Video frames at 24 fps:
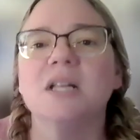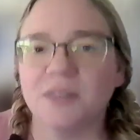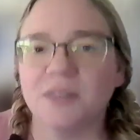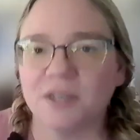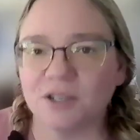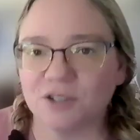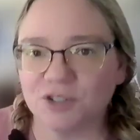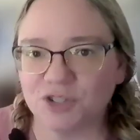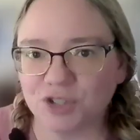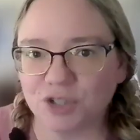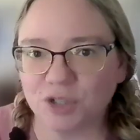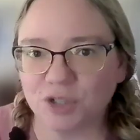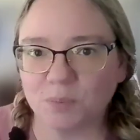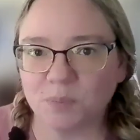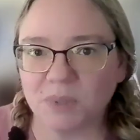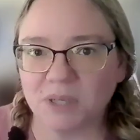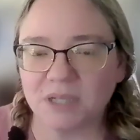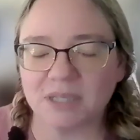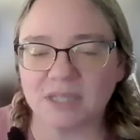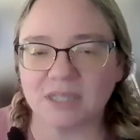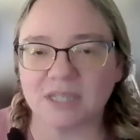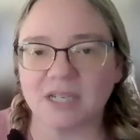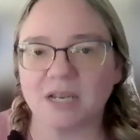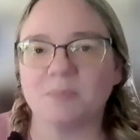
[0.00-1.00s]
There should
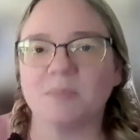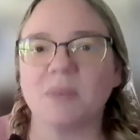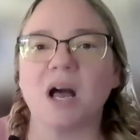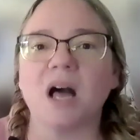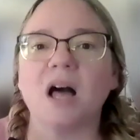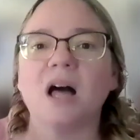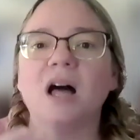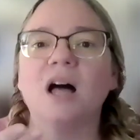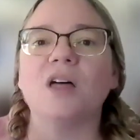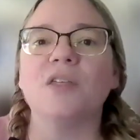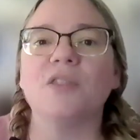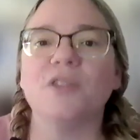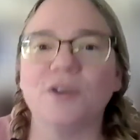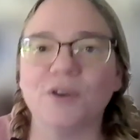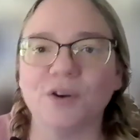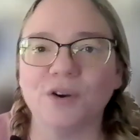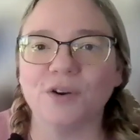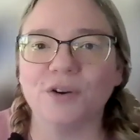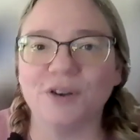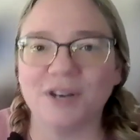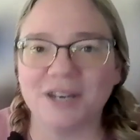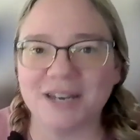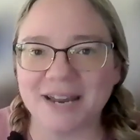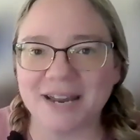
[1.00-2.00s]
be some
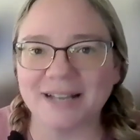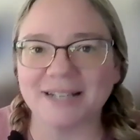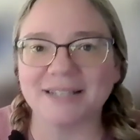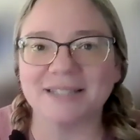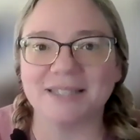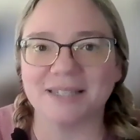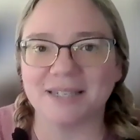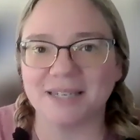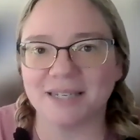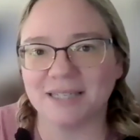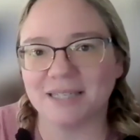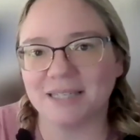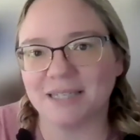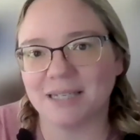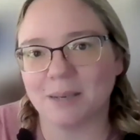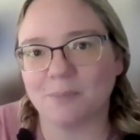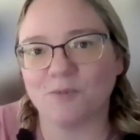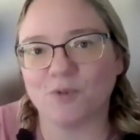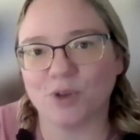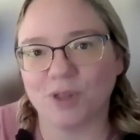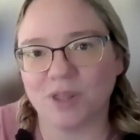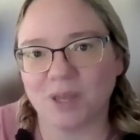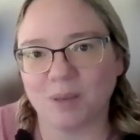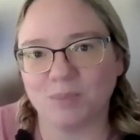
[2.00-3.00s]
other next
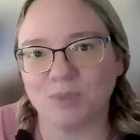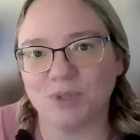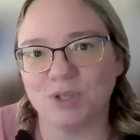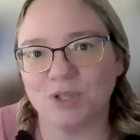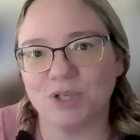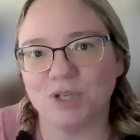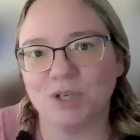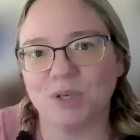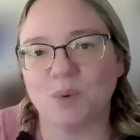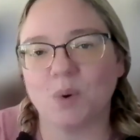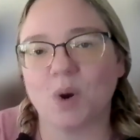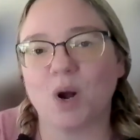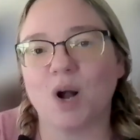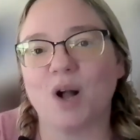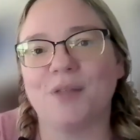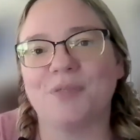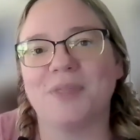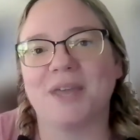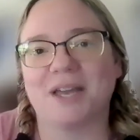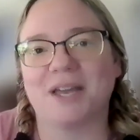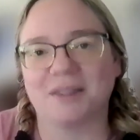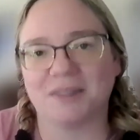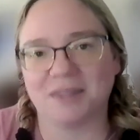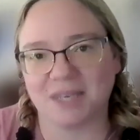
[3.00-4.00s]
step for them to do
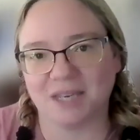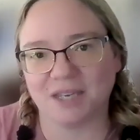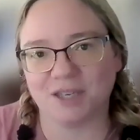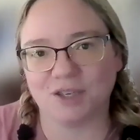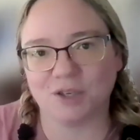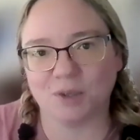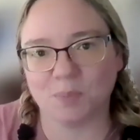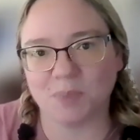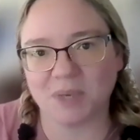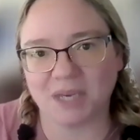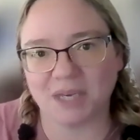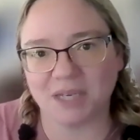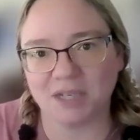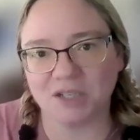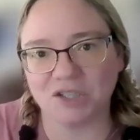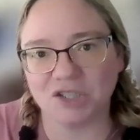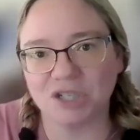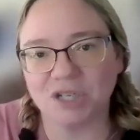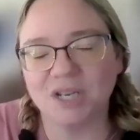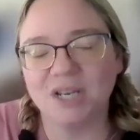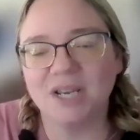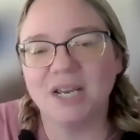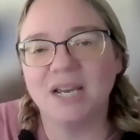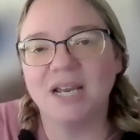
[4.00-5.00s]
on that thank you
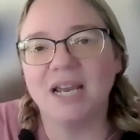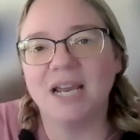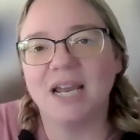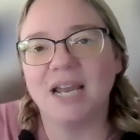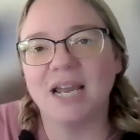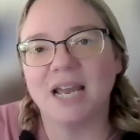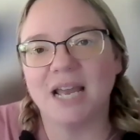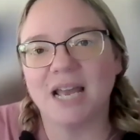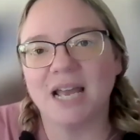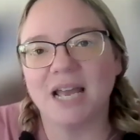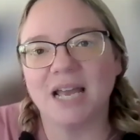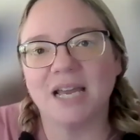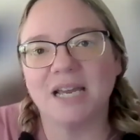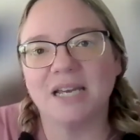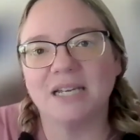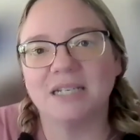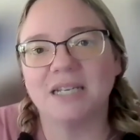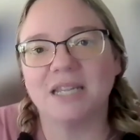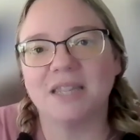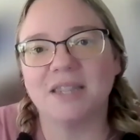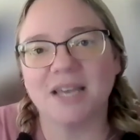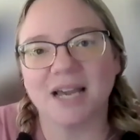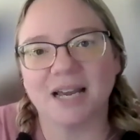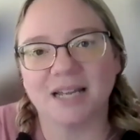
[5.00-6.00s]
page.
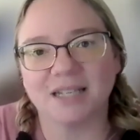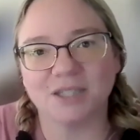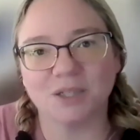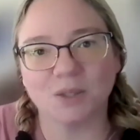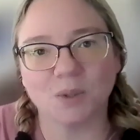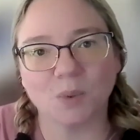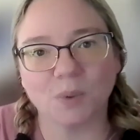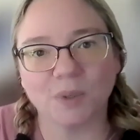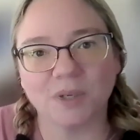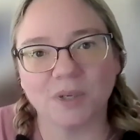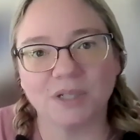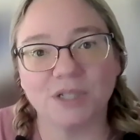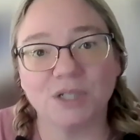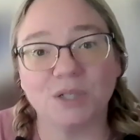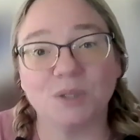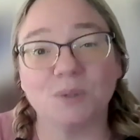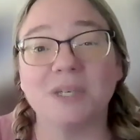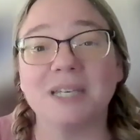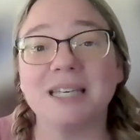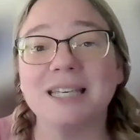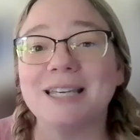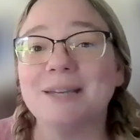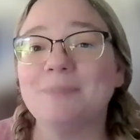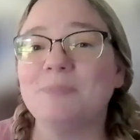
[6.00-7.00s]
And that's going to
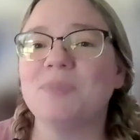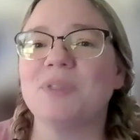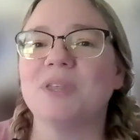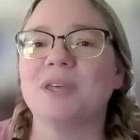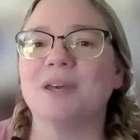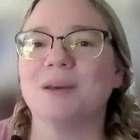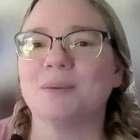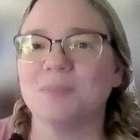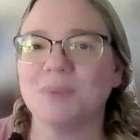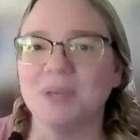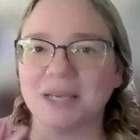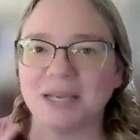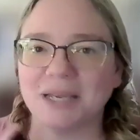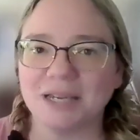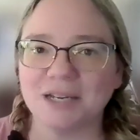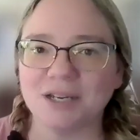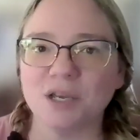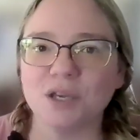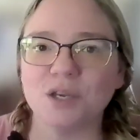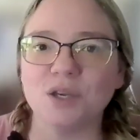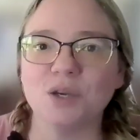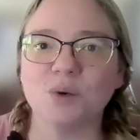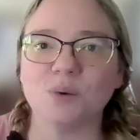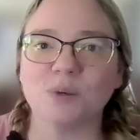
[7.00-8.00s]
keep them
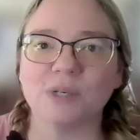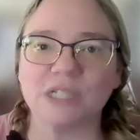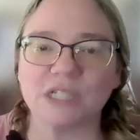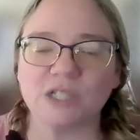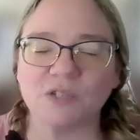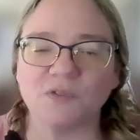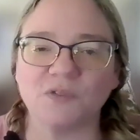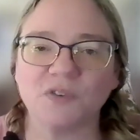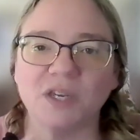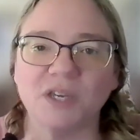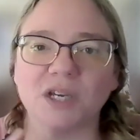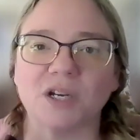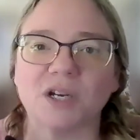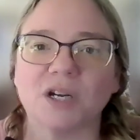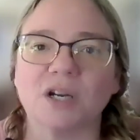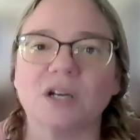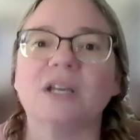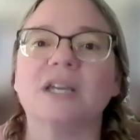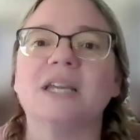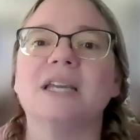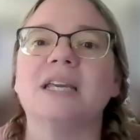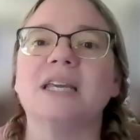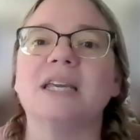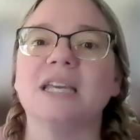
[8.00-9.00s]
in your
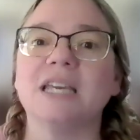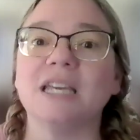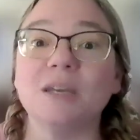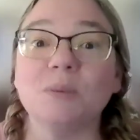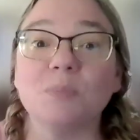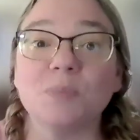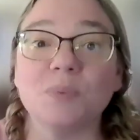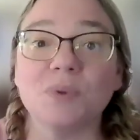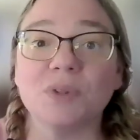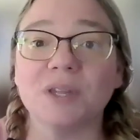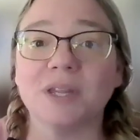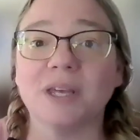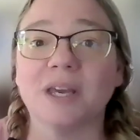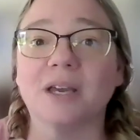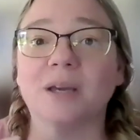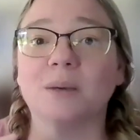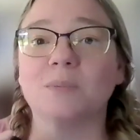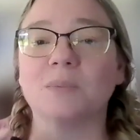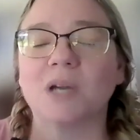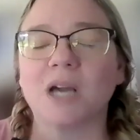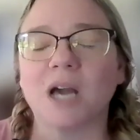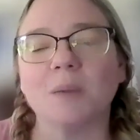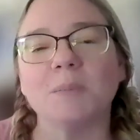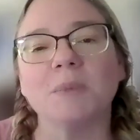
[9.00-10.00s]
sphere and keep
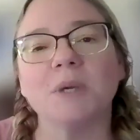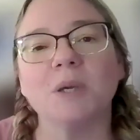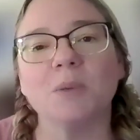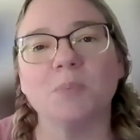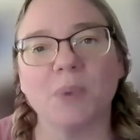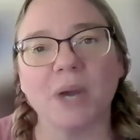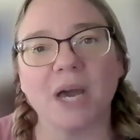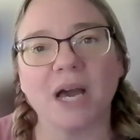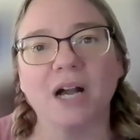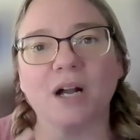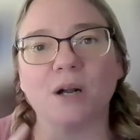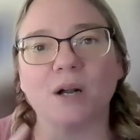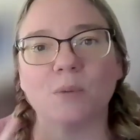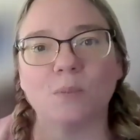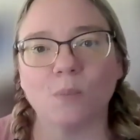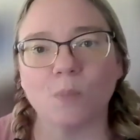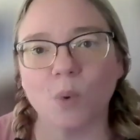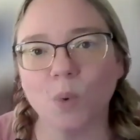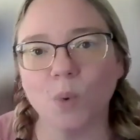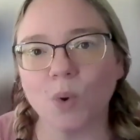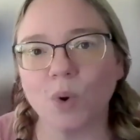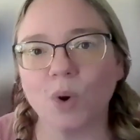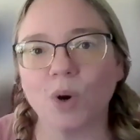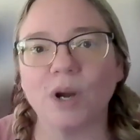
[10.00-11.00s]
them coming back
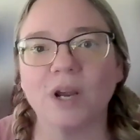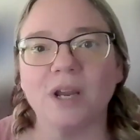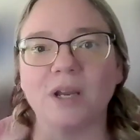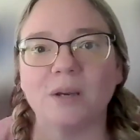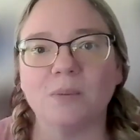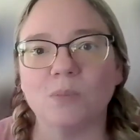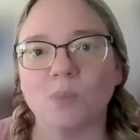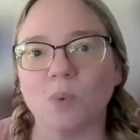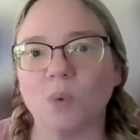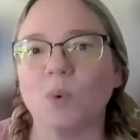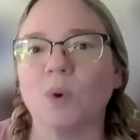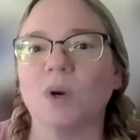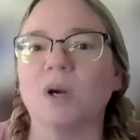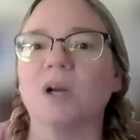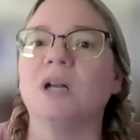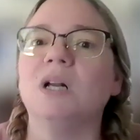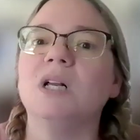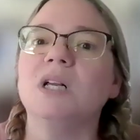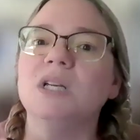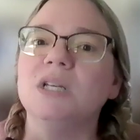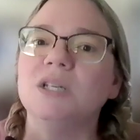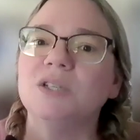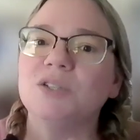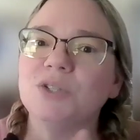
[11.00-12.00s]
more and more
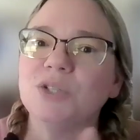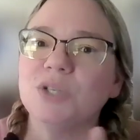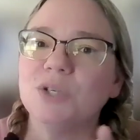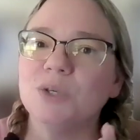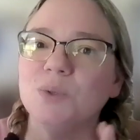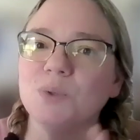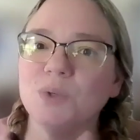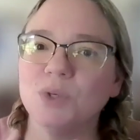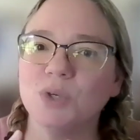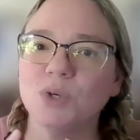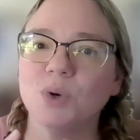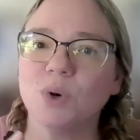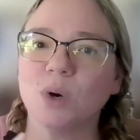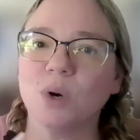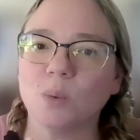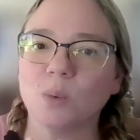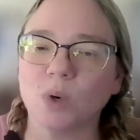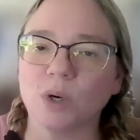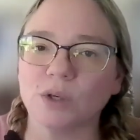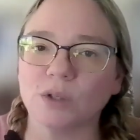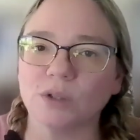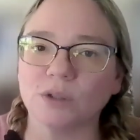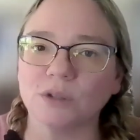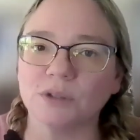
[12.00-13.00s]
to your
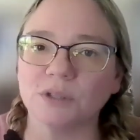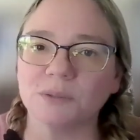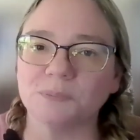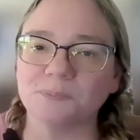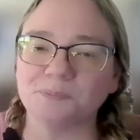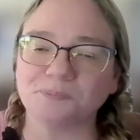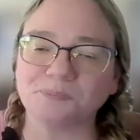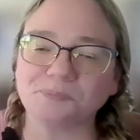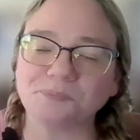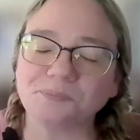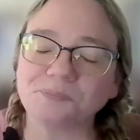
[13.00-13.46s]
world.